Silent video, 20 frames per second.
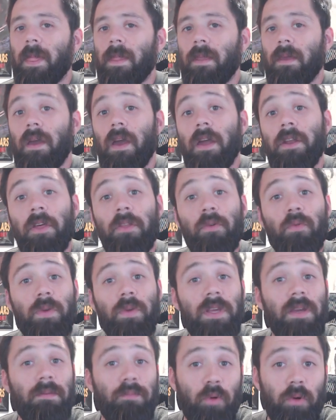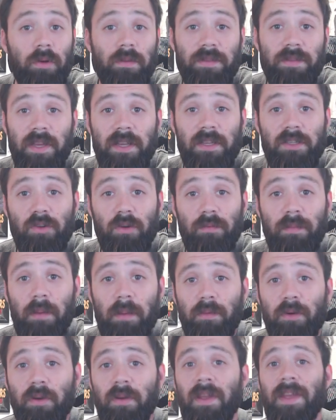Another really important thing to
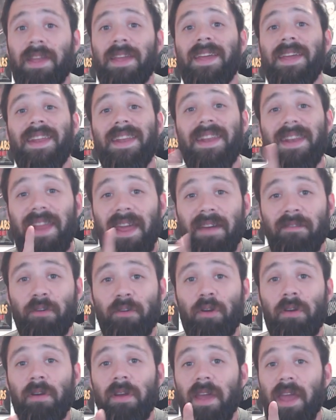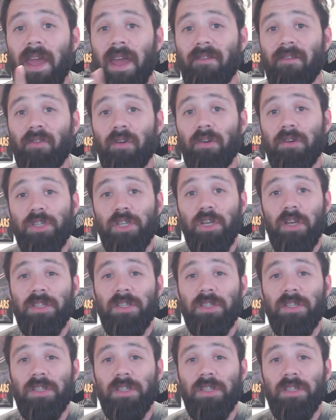remember, never ever just